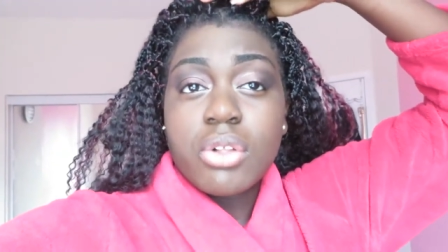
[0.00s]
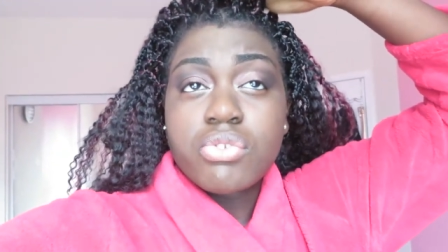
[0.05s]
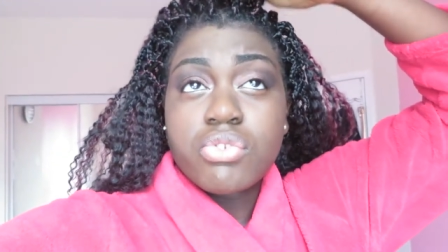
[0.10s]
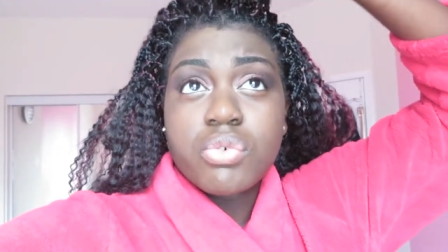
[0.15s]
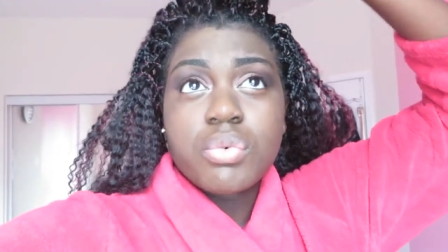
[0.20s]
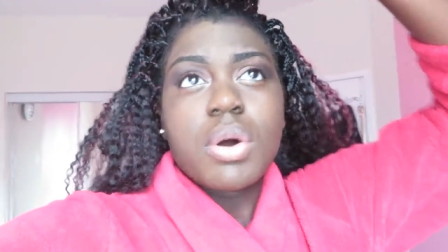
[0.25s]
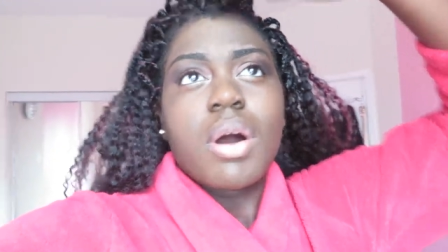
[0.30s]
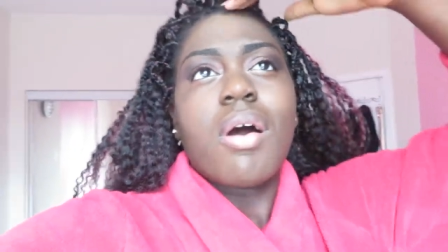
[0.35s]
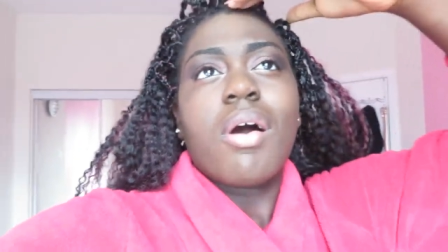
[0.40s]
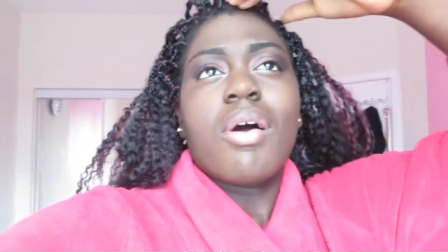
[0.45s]
I'll
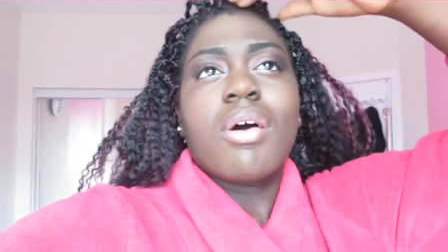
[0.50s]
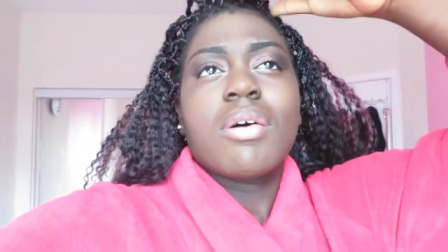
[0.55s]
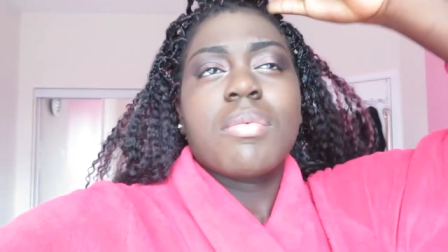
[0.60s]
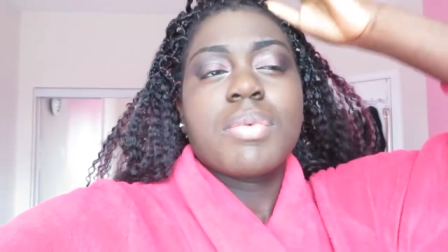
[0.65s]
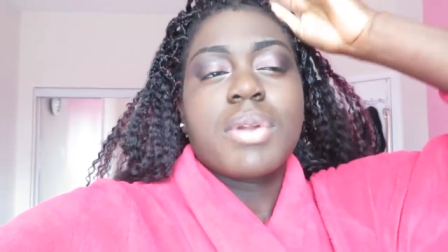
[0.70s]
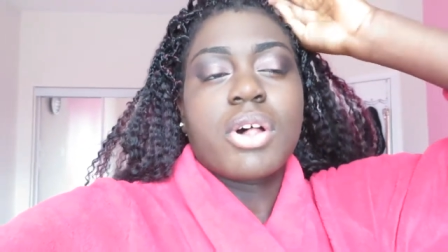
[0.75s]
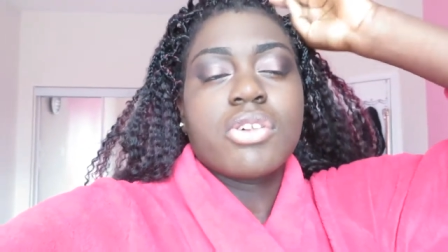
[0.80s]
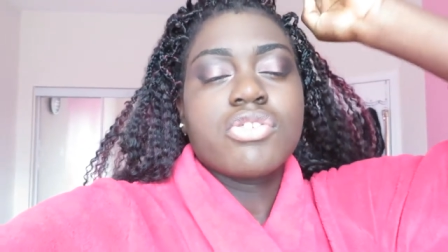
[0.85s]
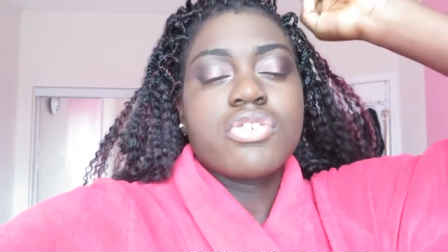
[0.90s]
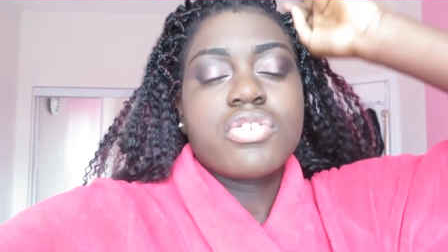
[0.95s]
do a
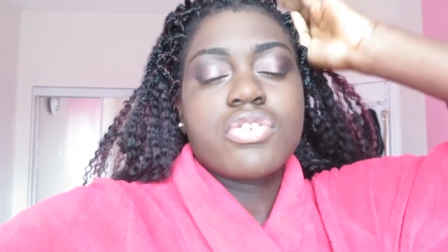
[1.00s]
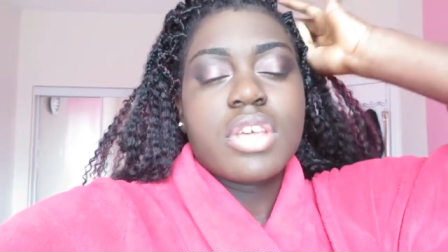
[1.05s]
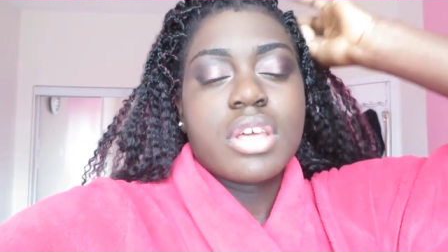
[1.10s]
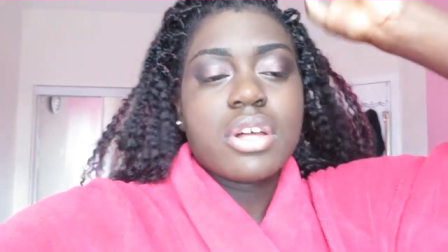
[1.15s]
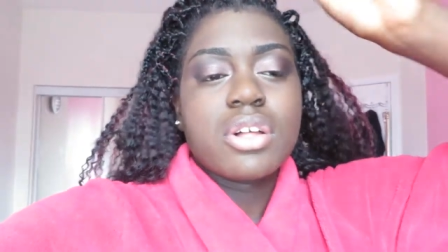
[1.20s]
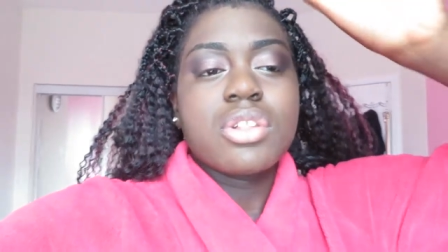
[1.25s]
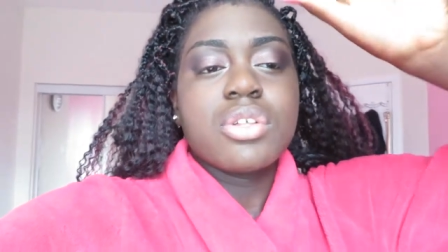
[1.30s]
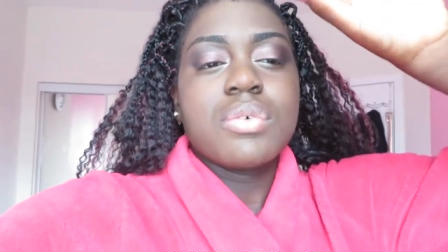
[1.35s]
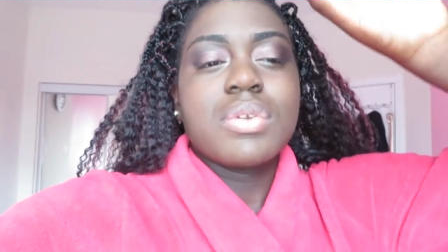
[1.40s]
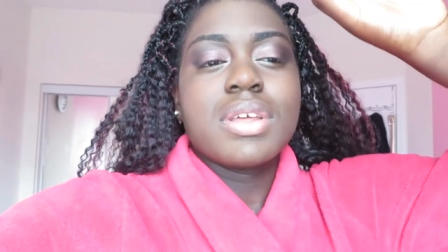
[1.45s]
haul, but I'll just
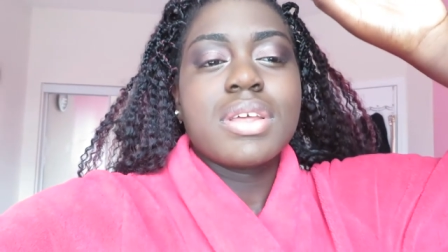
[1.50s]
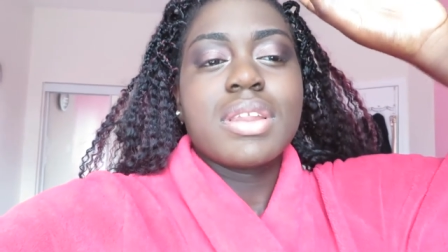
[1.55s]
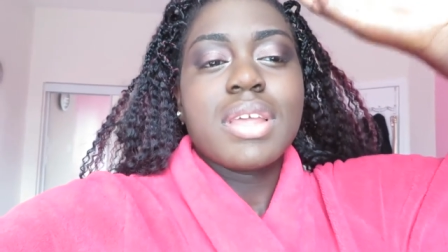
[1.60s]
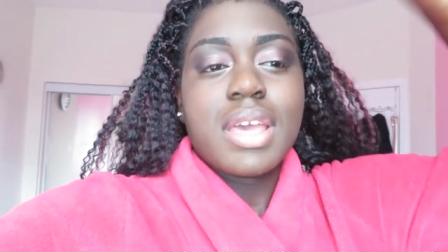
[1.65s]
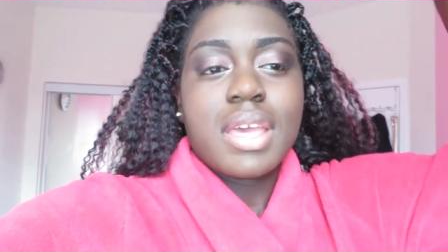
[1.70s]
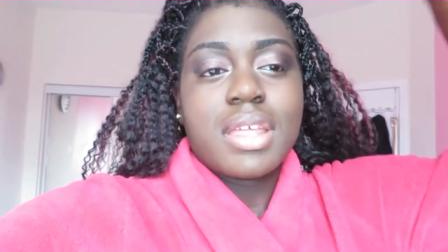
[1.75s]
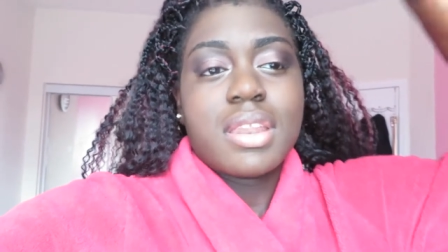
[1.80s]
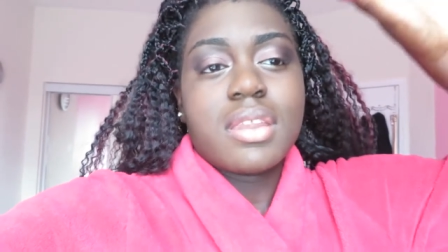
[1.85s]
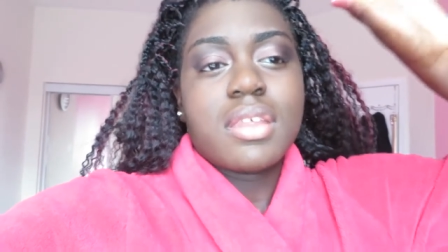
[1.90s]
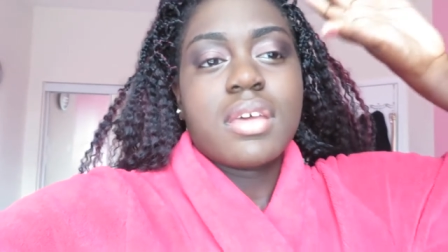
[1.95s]
include it
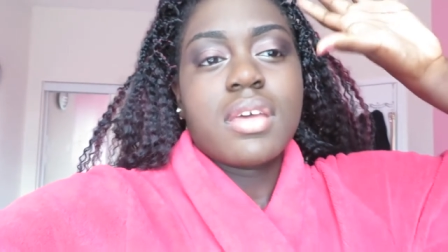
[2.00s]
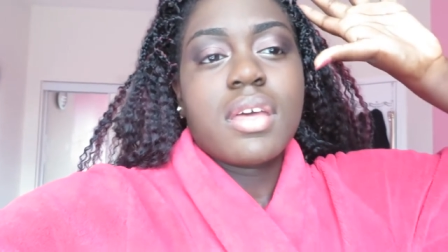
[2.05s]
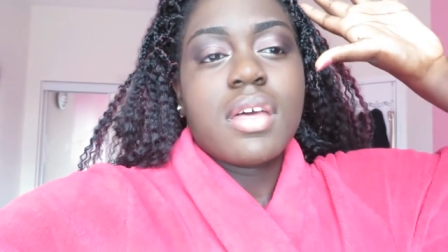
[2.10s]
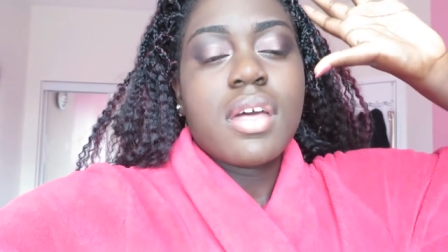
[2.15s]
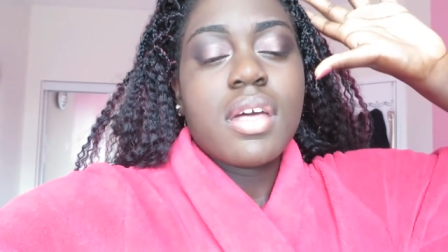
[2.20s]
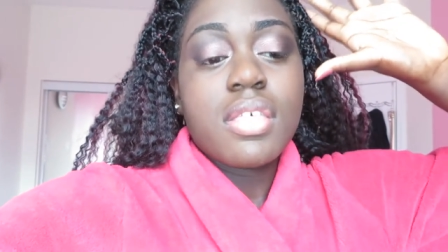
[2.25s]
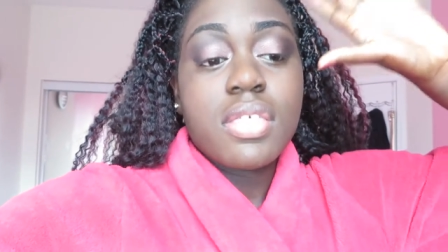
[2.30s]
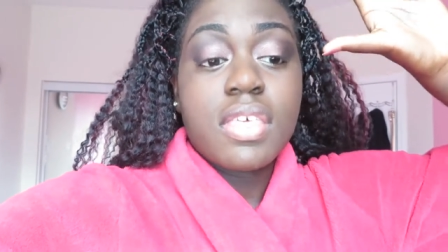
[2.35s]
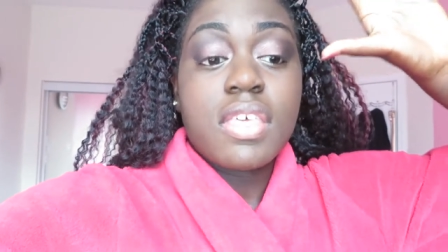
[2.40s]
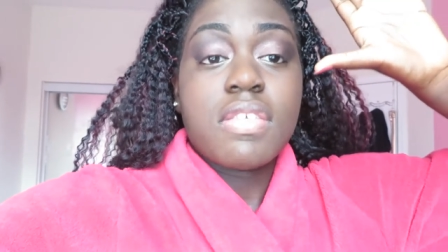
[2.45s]
in
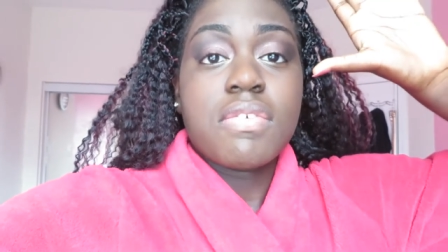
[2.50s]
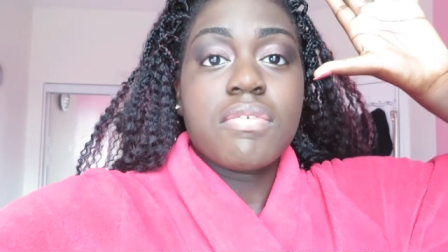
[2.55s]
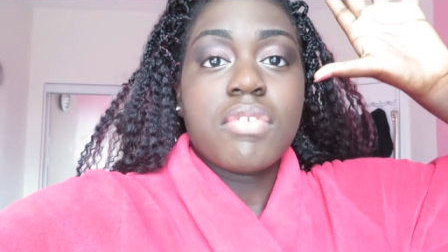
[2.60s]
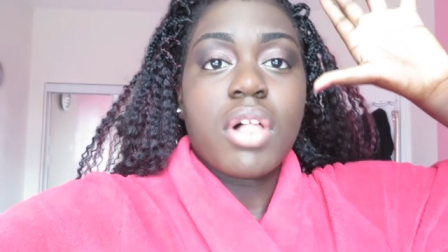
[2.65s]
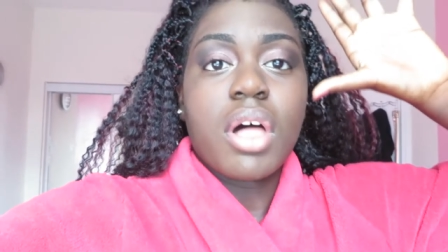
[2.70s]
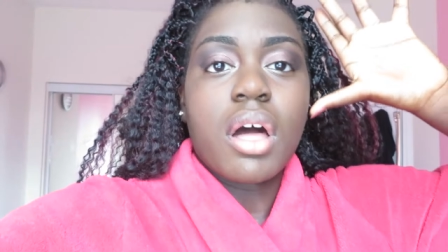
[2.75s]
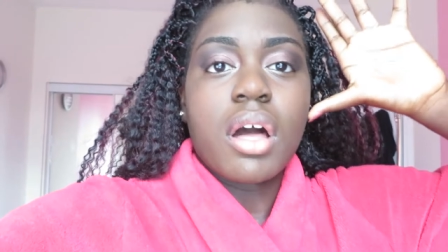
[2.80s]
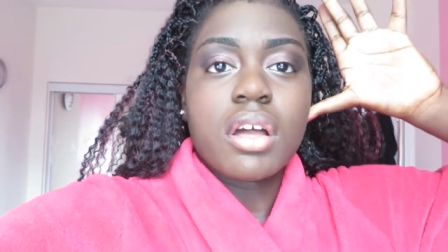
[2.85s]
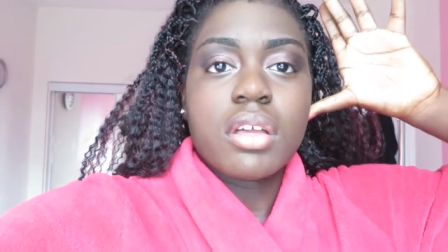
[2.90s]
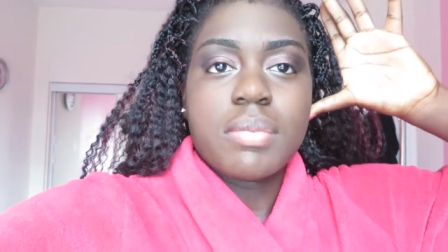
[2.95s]
this
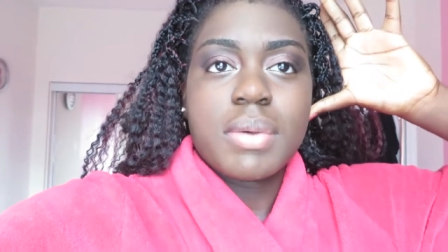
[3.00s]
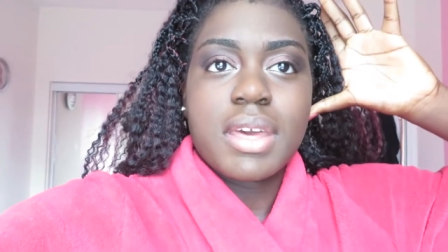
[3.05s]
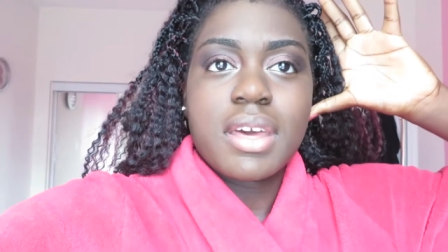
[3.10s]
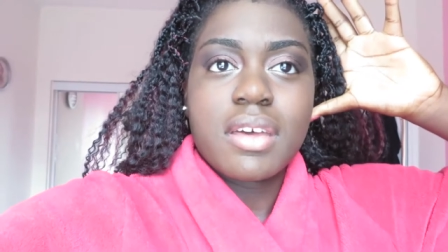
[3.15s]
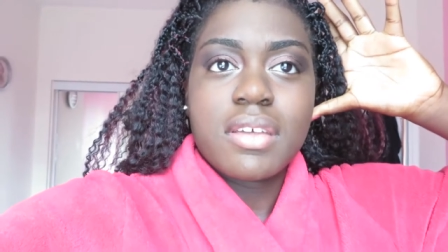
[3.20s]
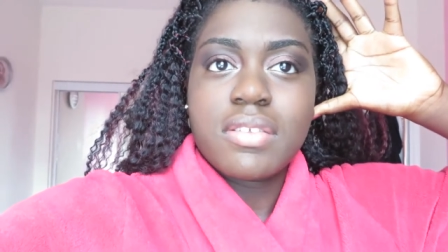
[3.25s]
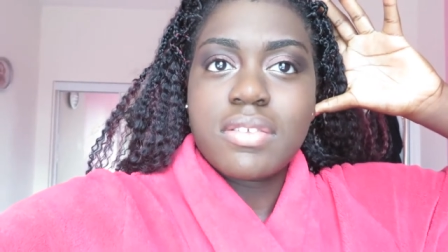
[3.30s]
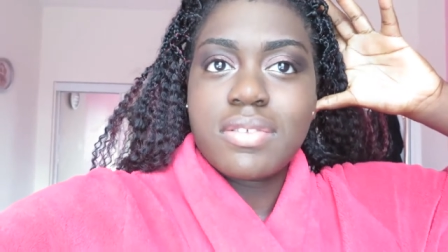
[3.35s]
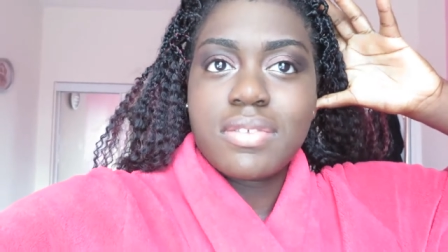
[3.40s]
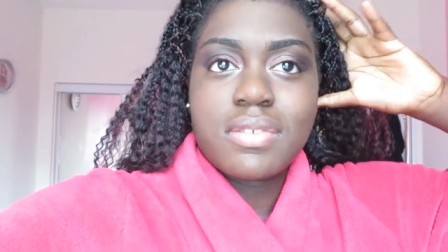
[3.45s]
vlog
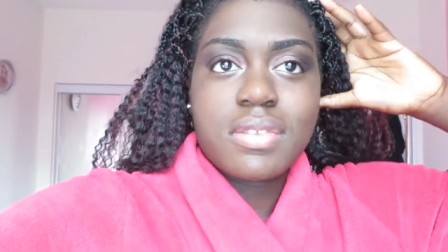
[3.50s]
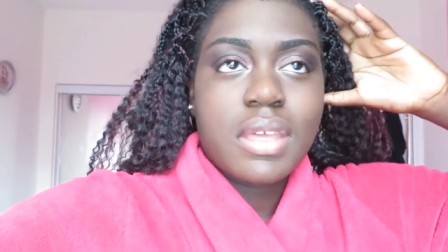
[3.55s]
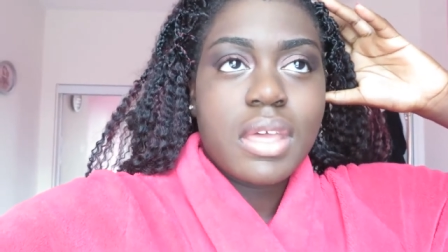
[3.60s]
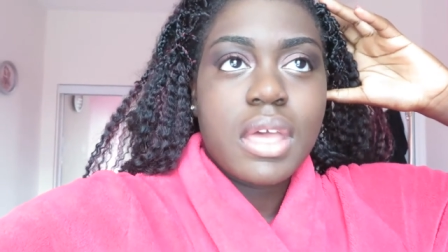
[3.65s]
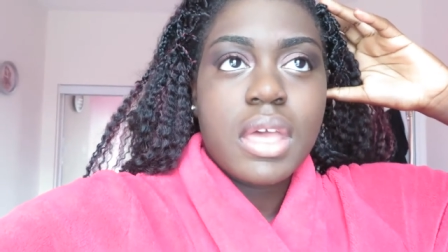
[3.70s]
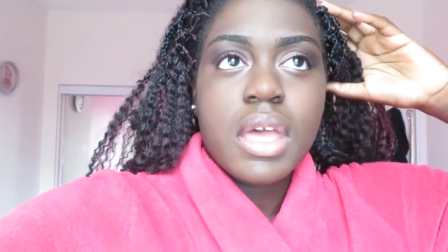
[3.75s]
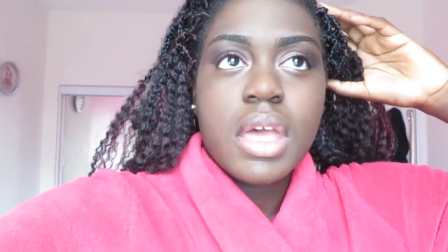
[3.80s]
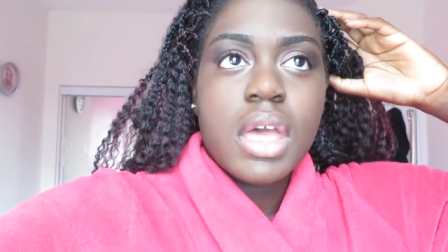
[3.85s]
because